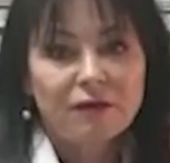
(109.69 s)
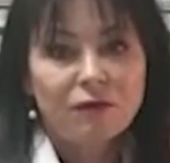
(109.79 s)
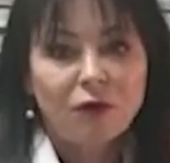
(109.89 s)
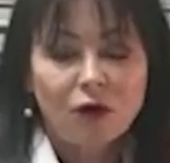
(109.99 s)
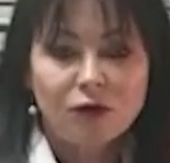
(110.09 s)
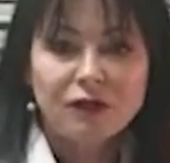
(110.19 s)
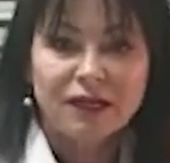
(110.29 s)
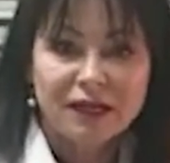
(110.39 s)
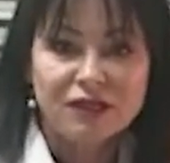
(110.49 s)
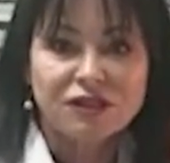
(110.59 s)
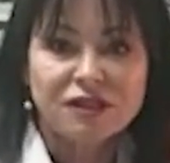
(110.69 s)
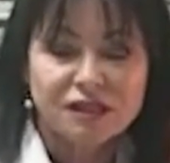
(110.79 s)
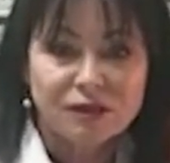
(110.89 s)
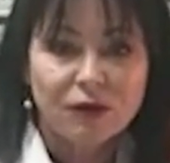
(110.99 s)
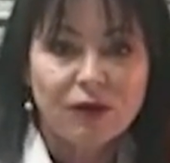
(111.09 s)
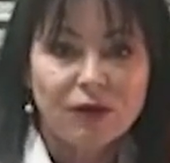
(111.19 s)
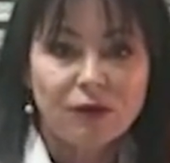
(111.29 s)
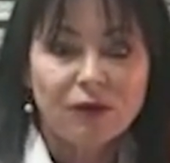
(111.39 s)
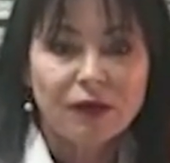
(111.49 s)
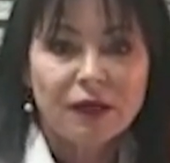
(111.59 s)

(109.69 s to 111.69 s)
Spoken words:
road connections as well.